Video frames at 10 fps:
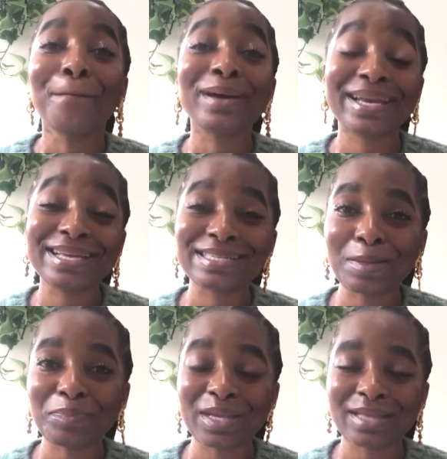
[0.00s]
but it is
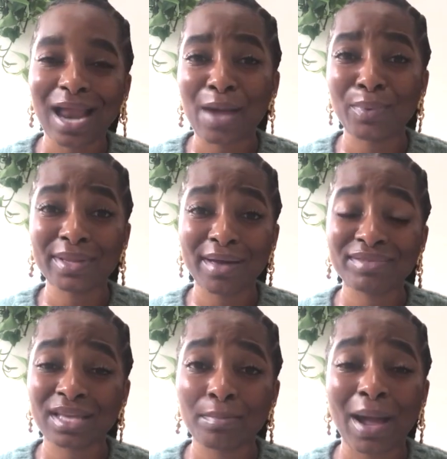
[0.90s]
something that I would love
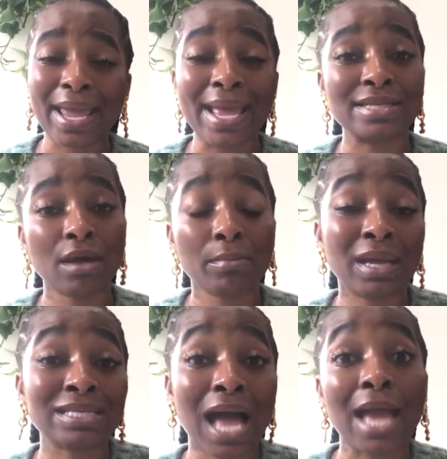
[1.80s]
to get my hands on
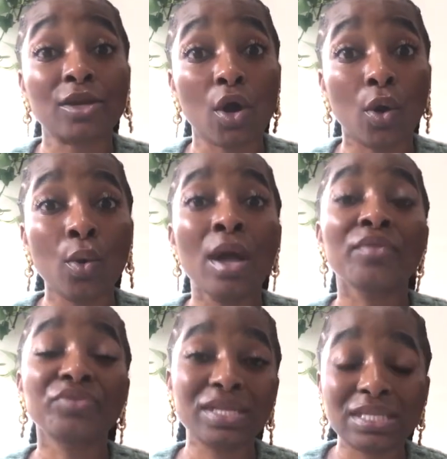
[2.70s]
because I know
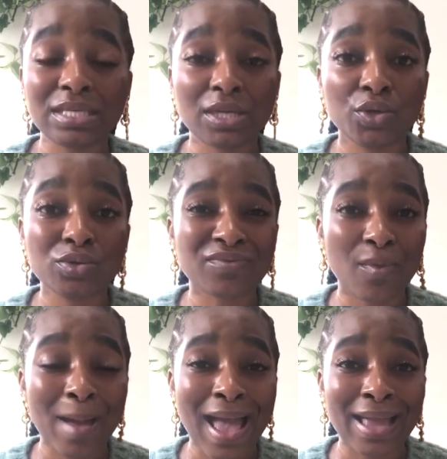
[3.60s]
this is a
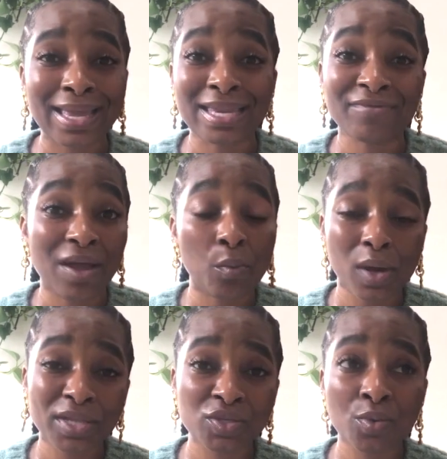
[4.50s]
useful bag, and if I
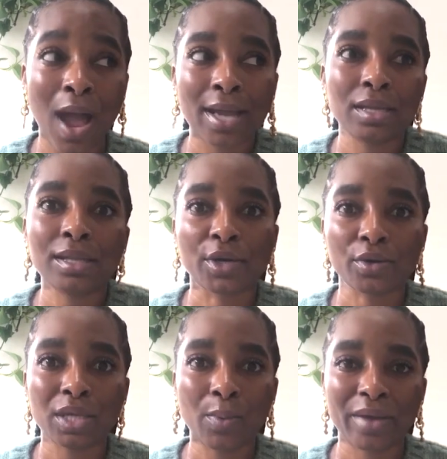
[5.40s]
wanted to, I could
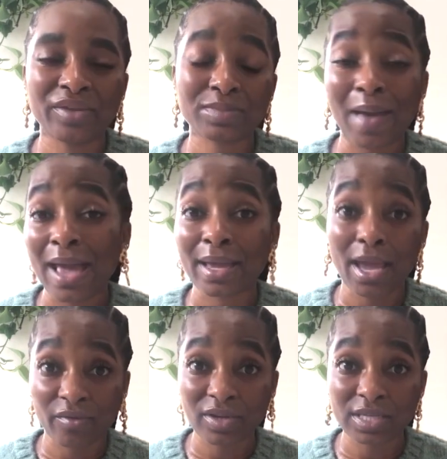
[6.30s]
literally wear this bag
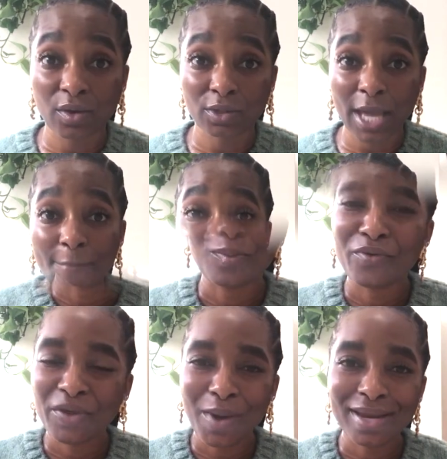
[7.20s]
every single day. So
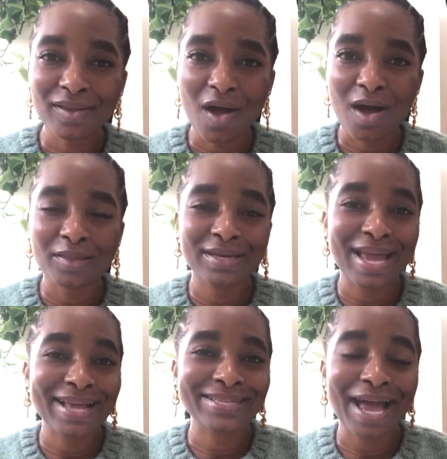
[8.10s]
moving right along, the
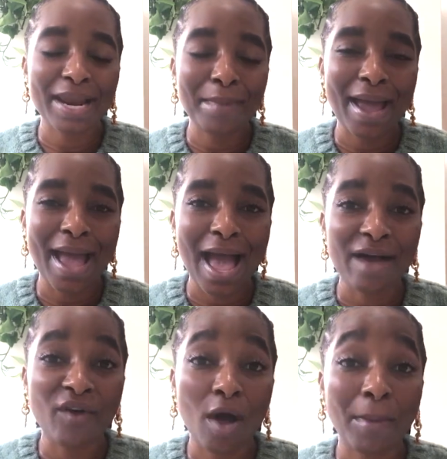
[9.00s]
next item I
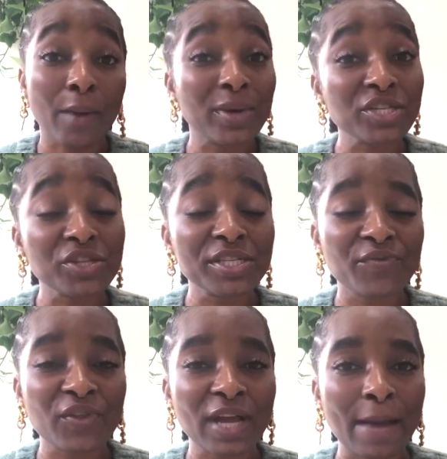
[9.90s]
have on my wish list
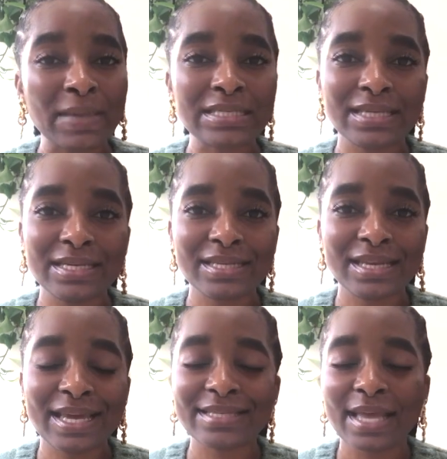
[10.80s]
for the coming season
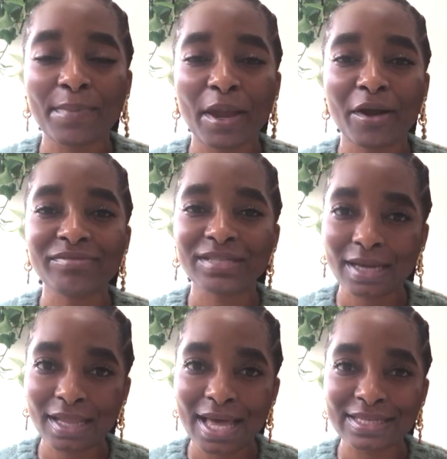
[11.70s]
is a pair of
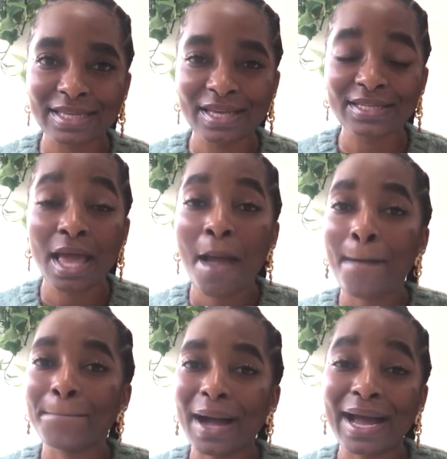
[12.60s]
sunglasses
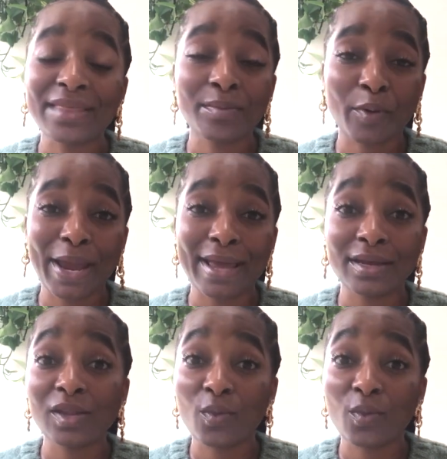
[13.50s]
by the brand